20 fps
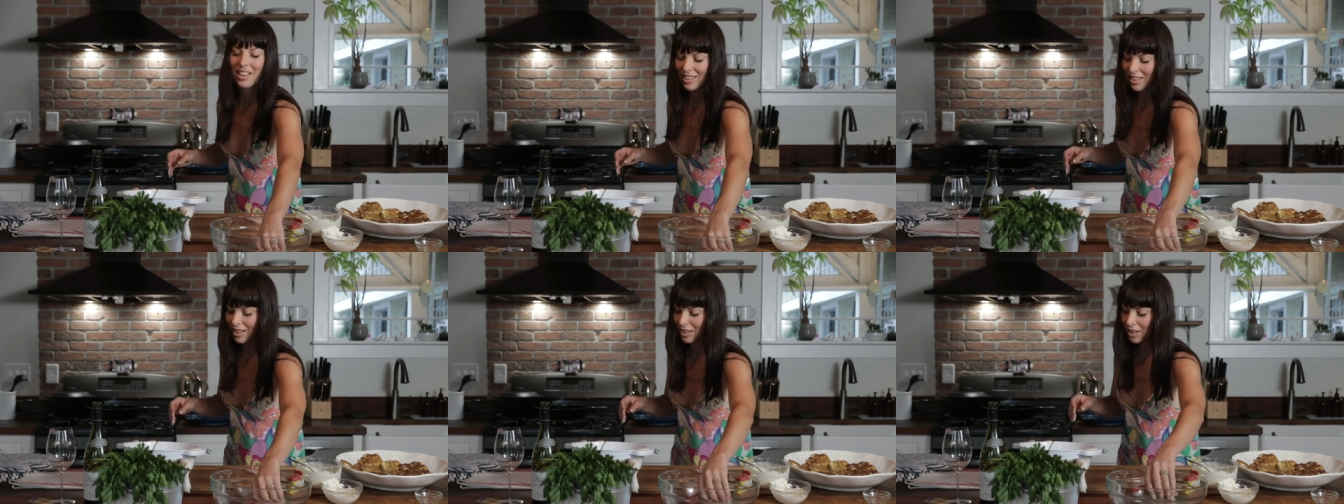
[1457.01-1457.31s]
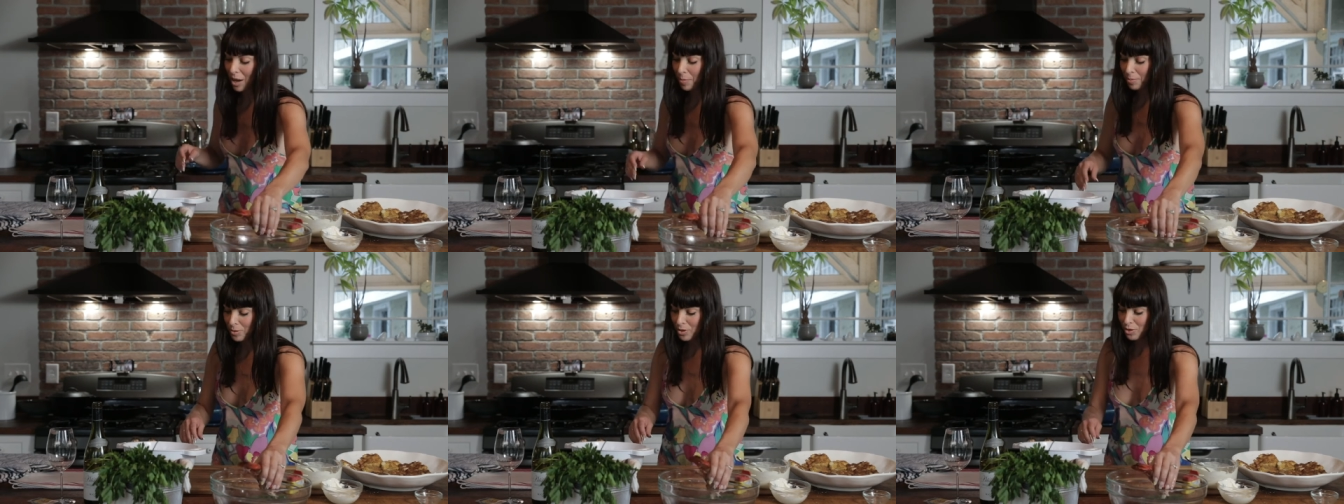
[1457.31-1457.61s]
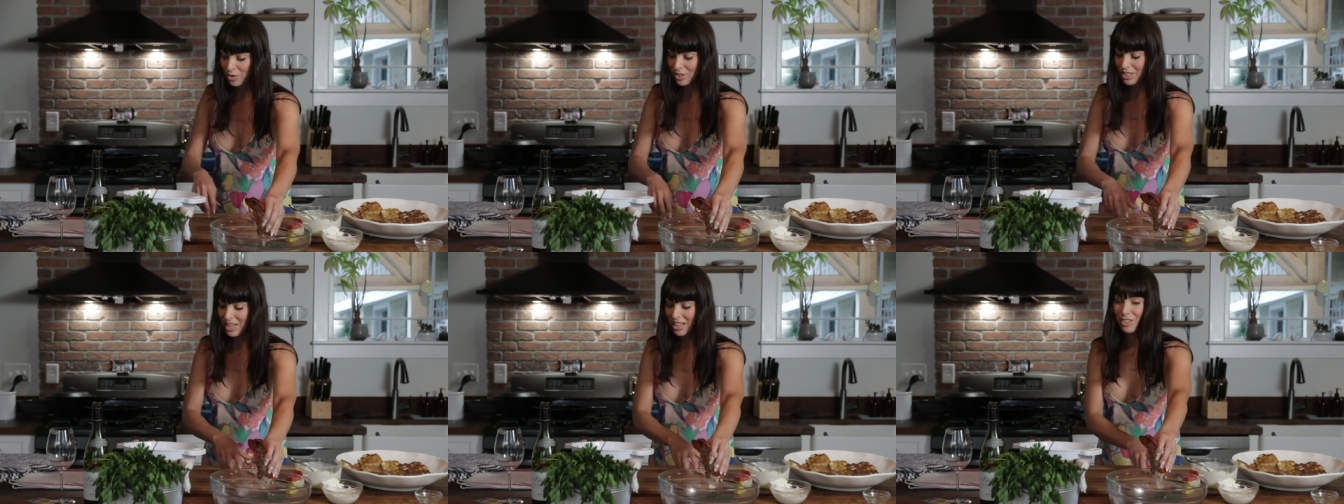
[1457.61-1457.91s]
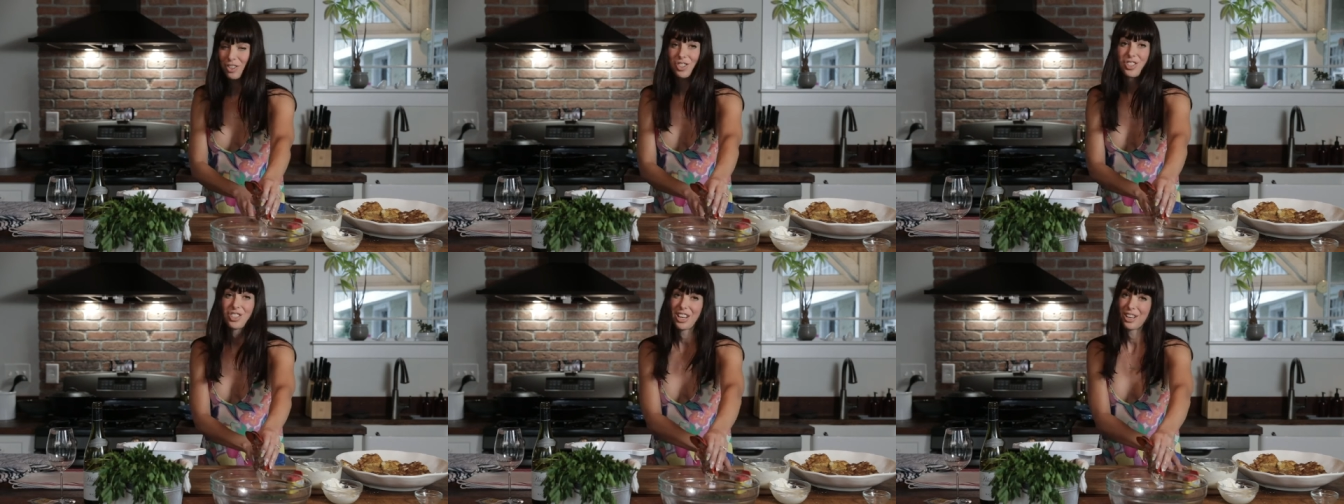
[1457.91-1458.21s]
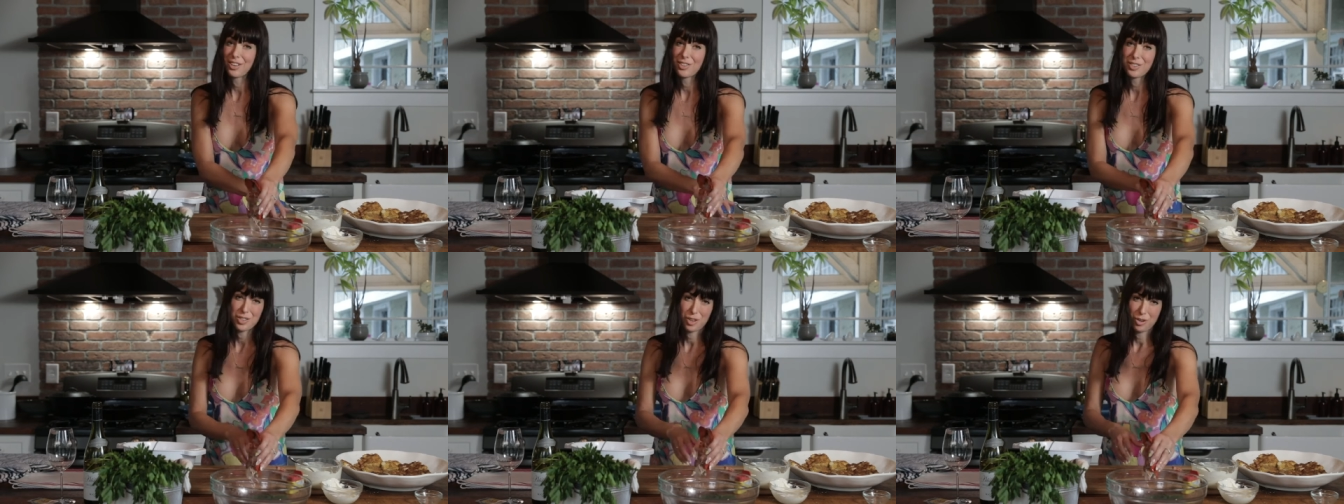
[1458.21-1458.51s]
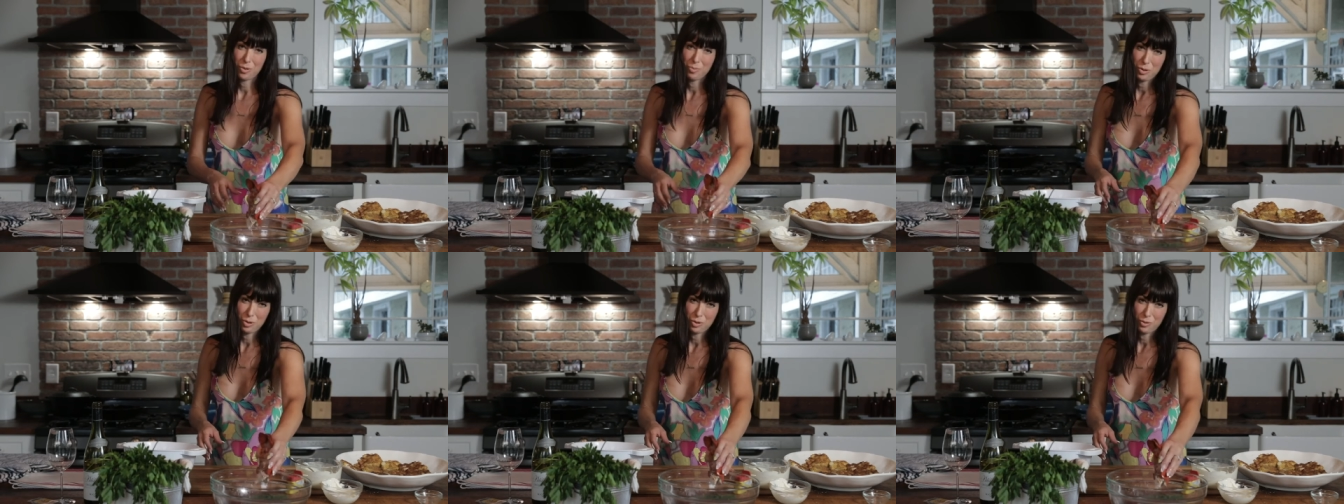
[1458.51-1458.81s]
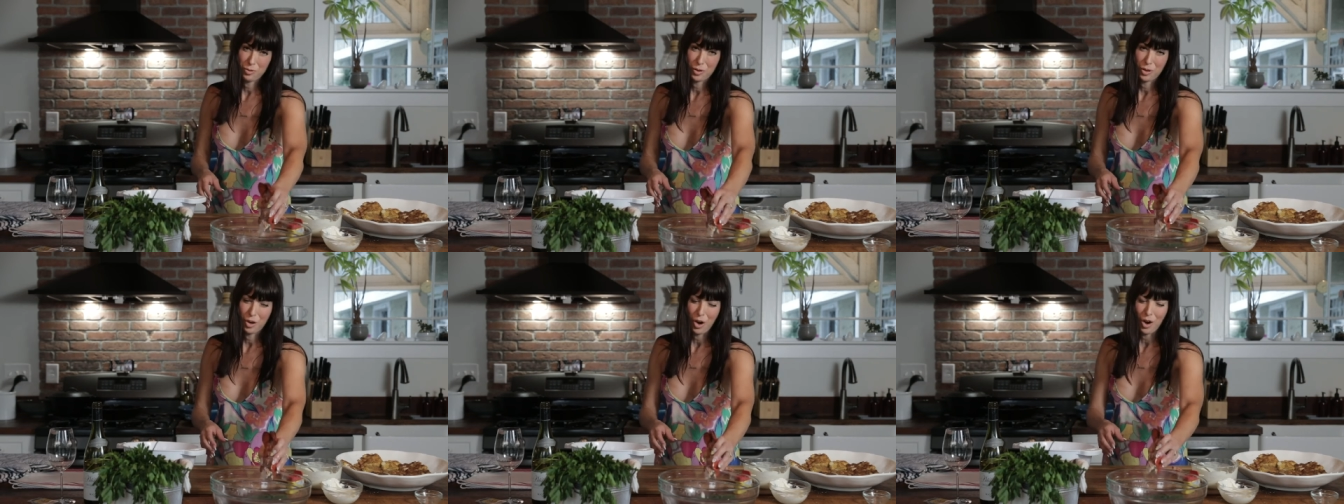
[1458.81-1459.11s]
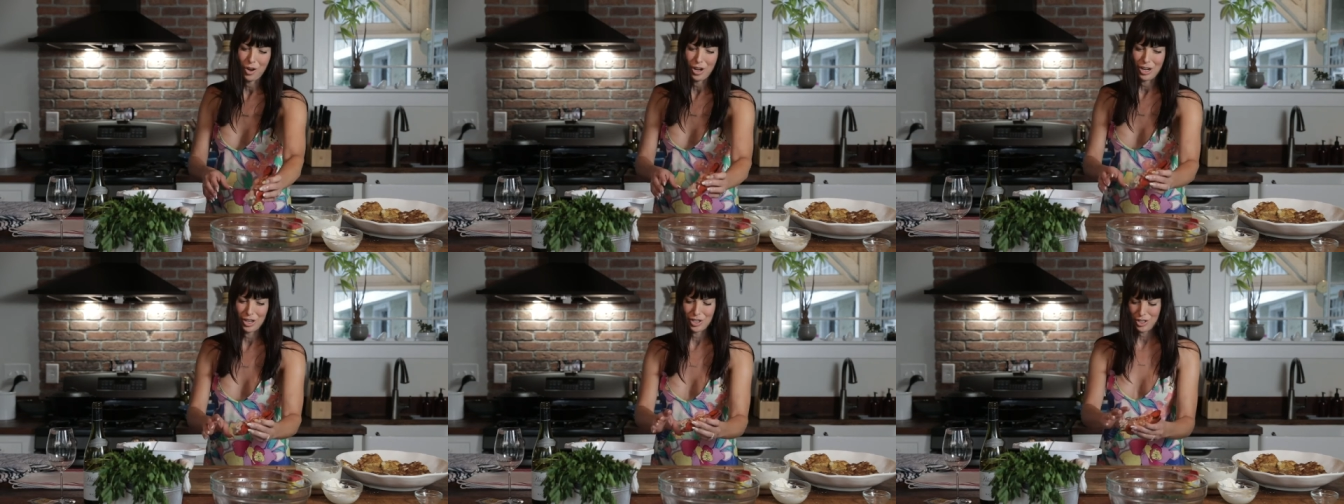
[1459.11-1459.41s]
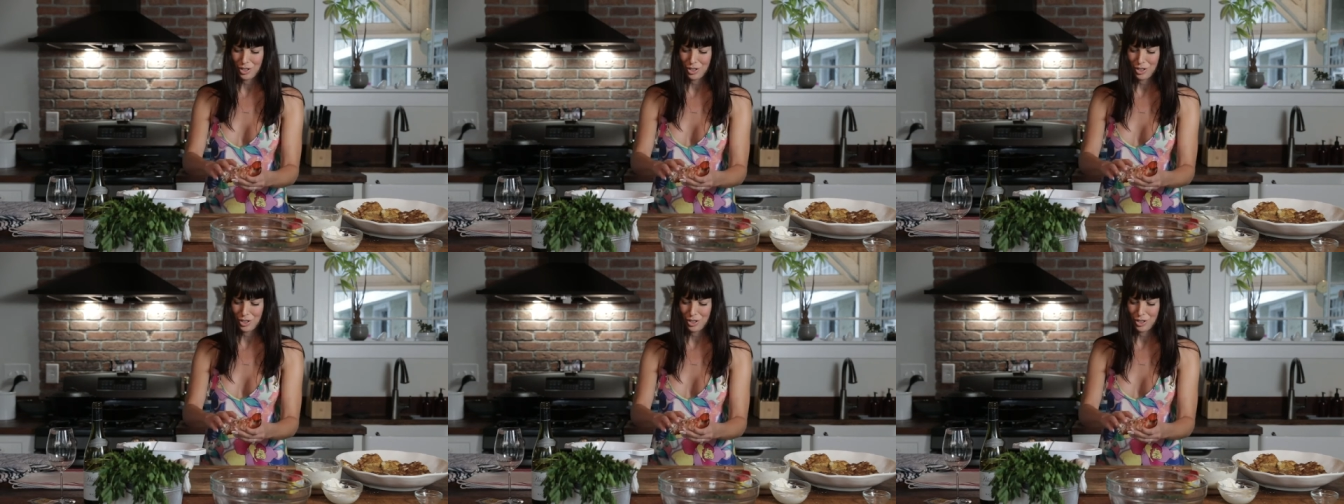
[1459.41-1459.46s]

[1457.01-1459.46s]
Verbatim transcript: The lobster tail shells are a beautiful garnish,